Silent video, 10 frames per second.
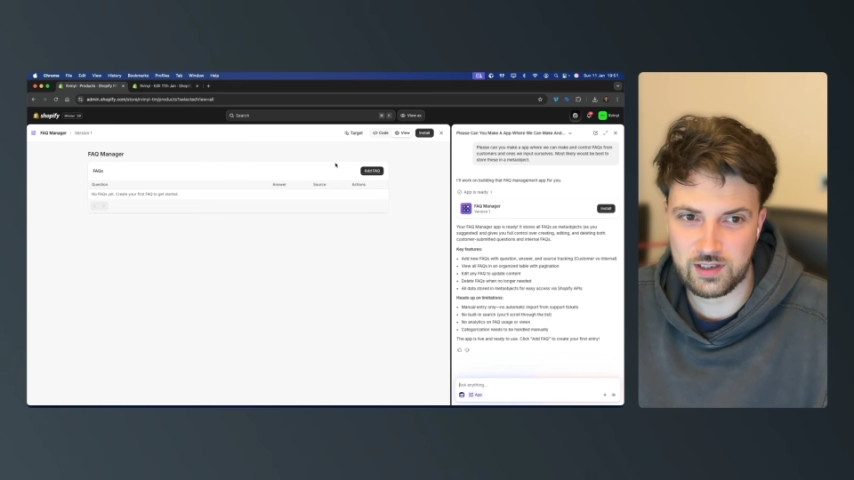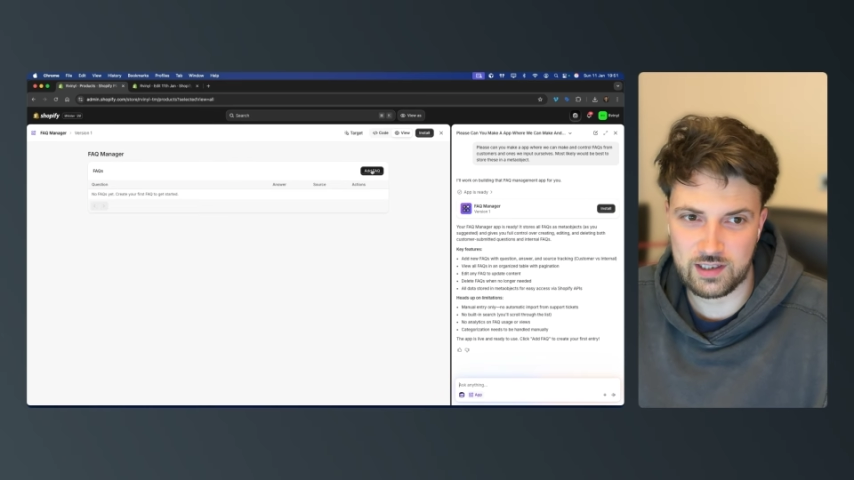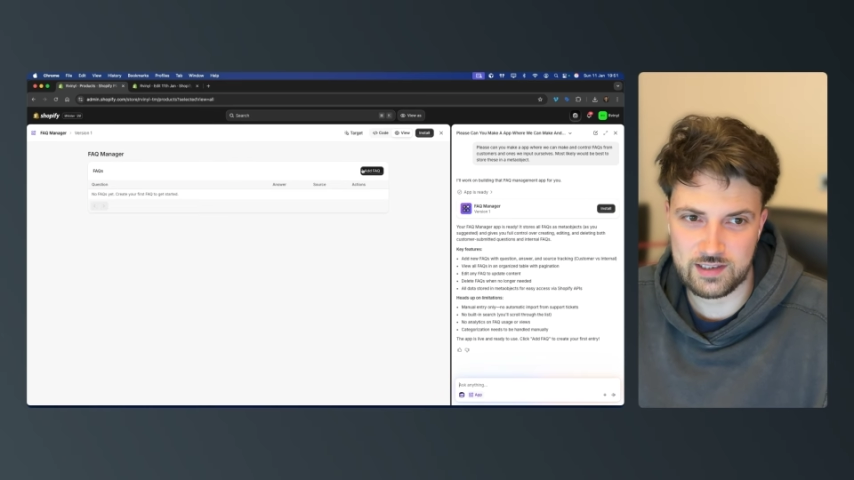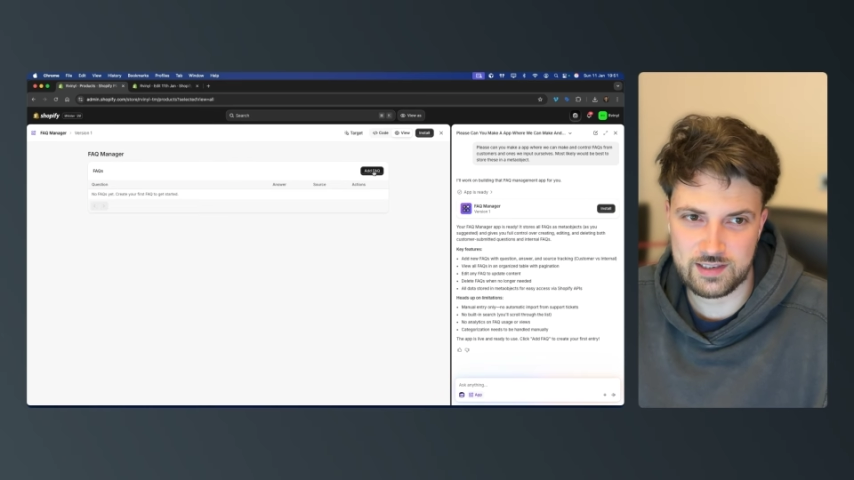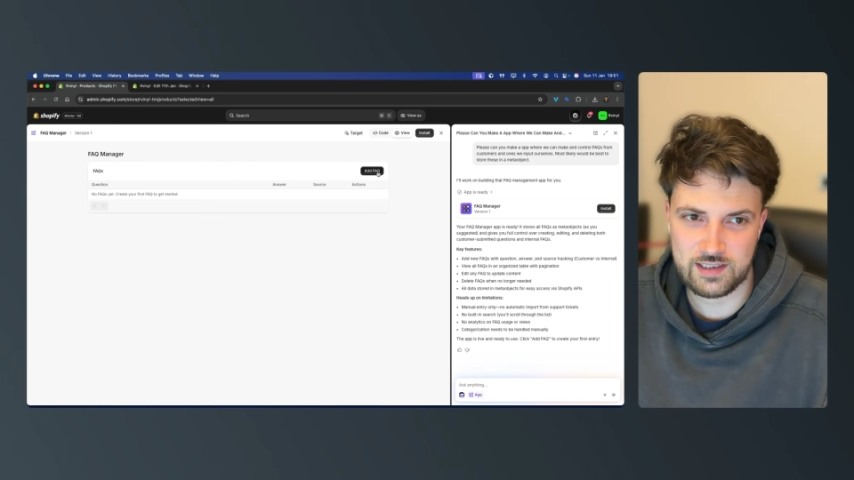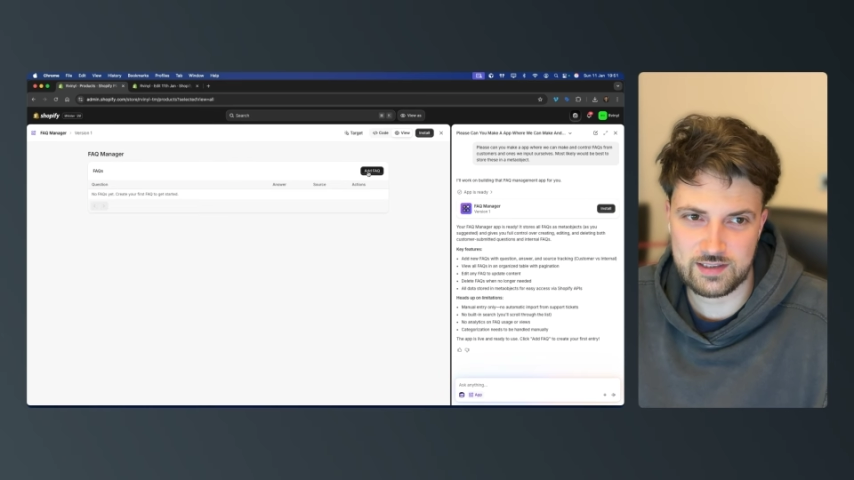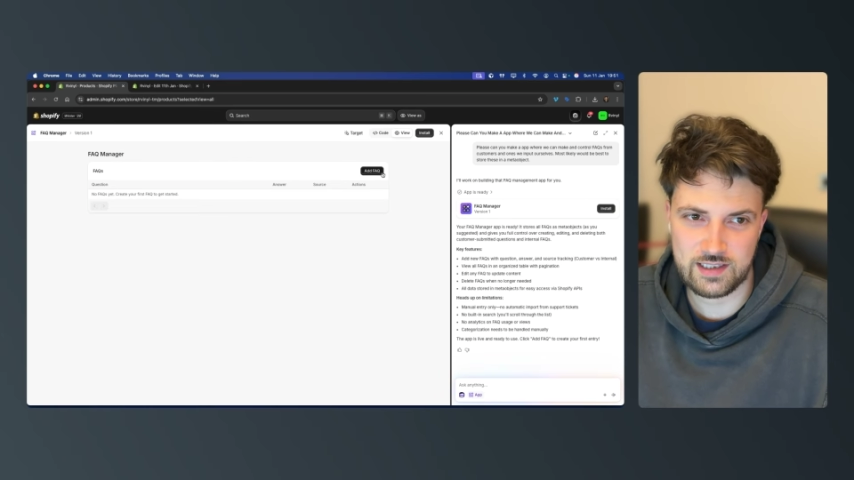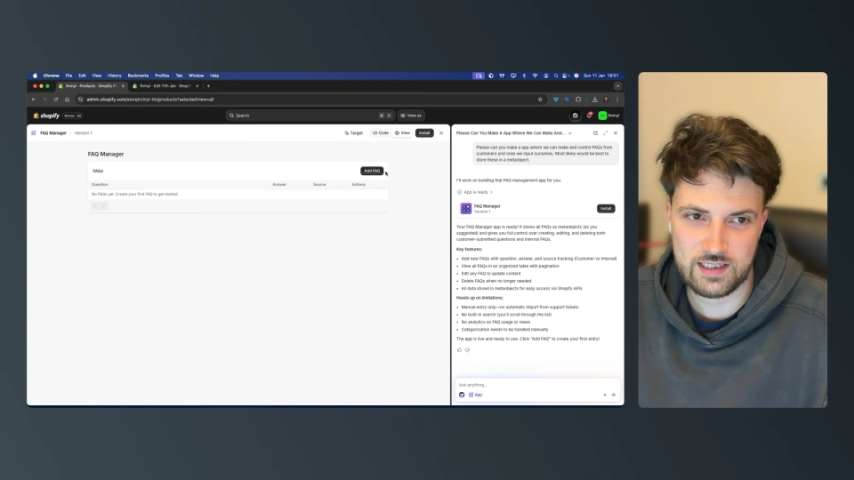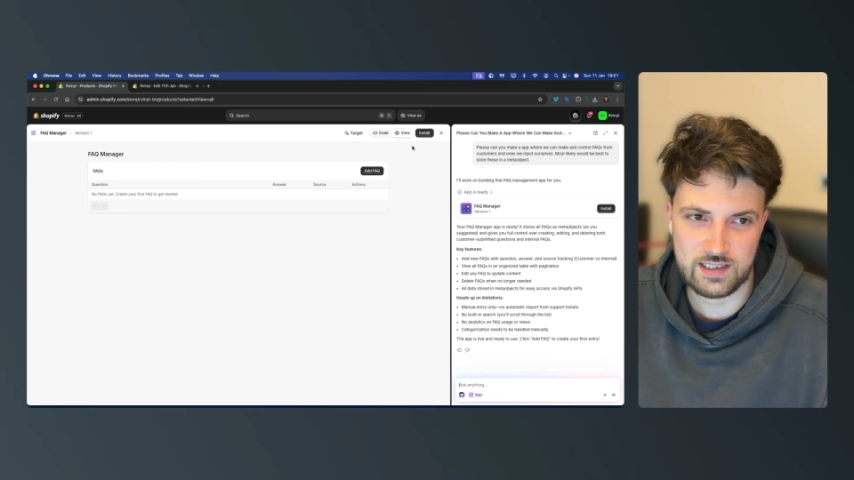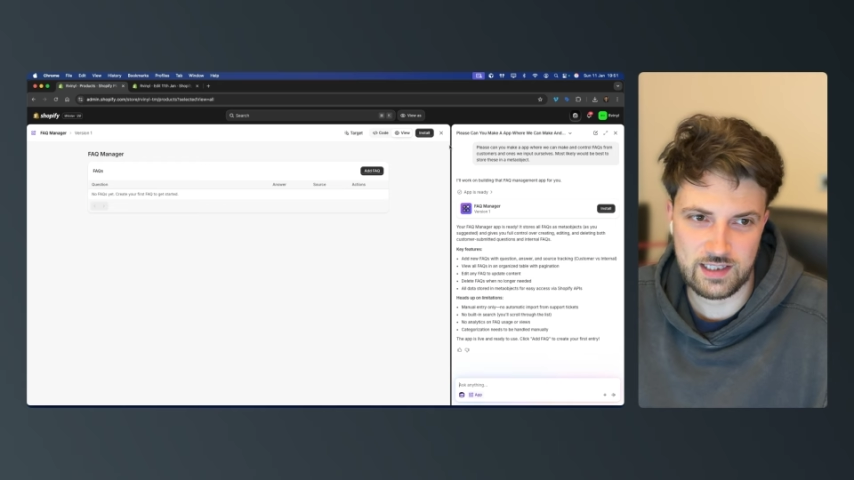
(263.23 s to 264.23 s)
kind of
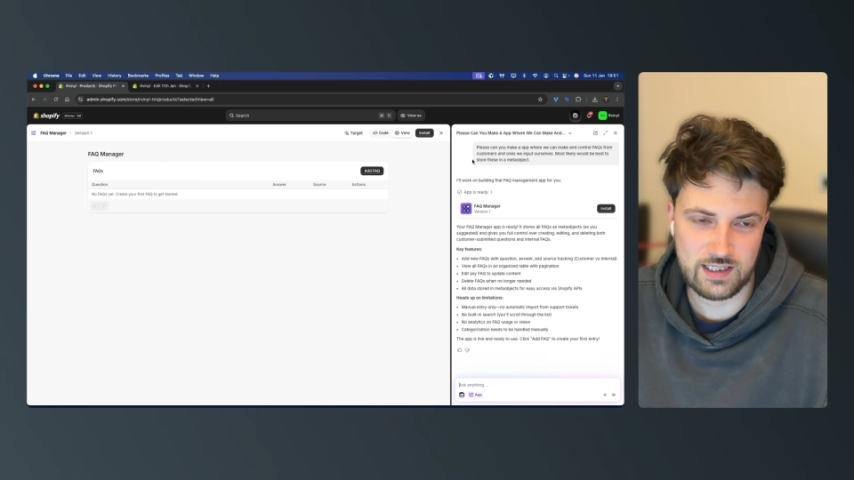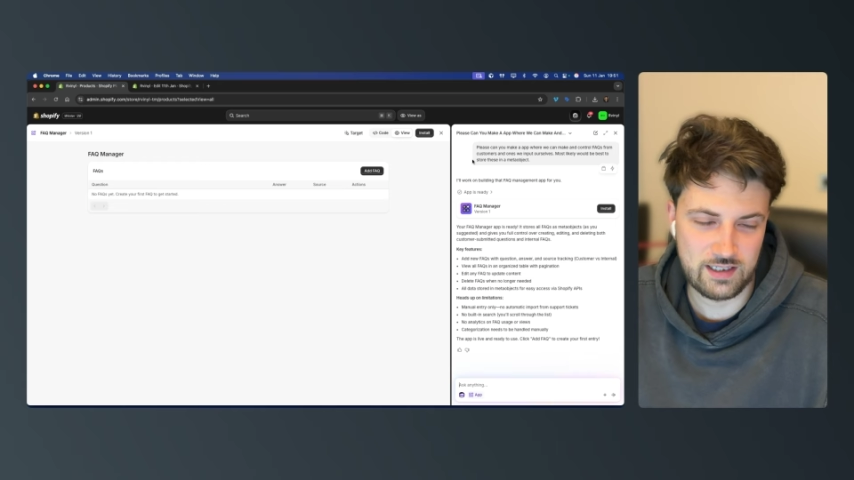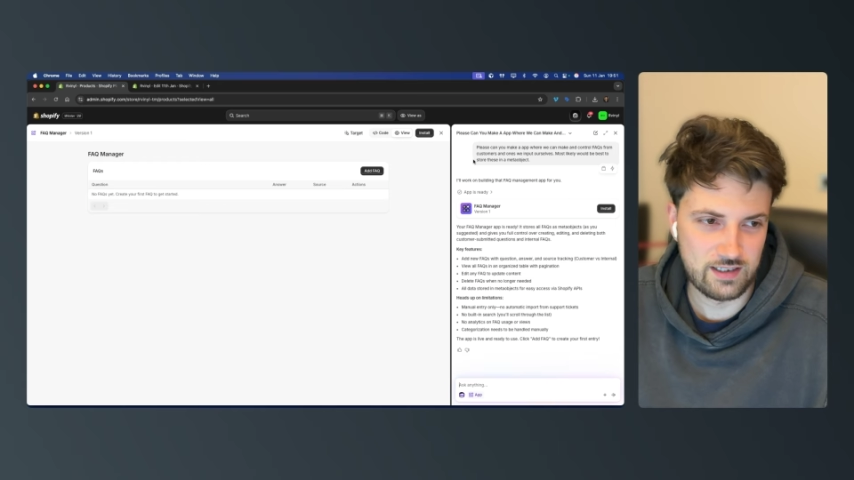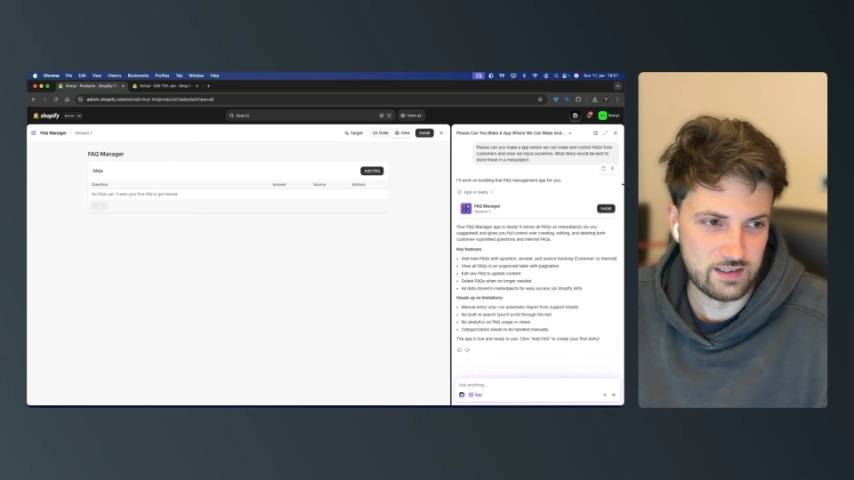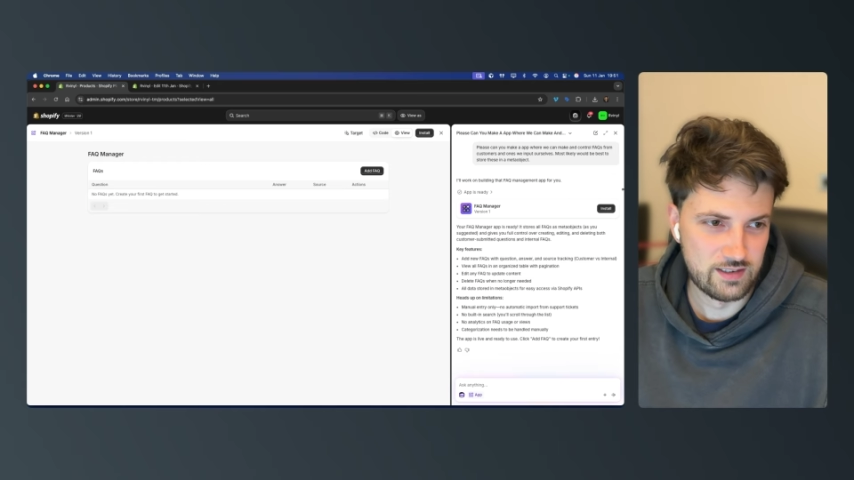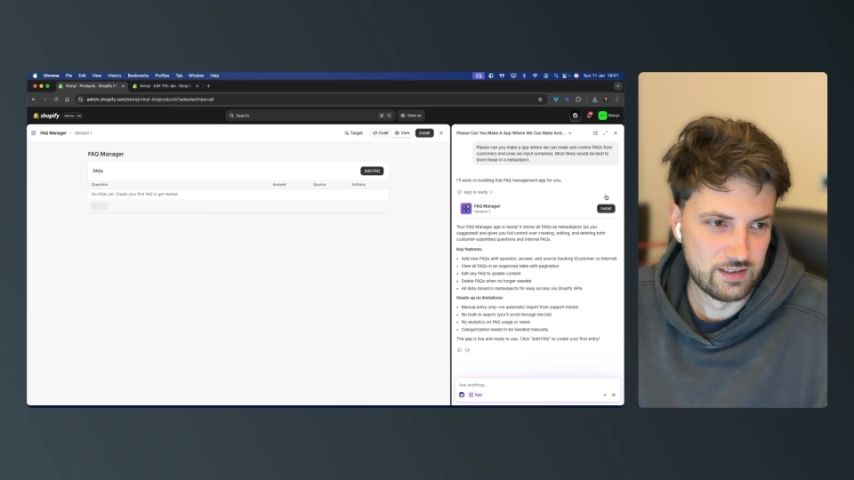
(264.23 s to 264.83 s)
test it in here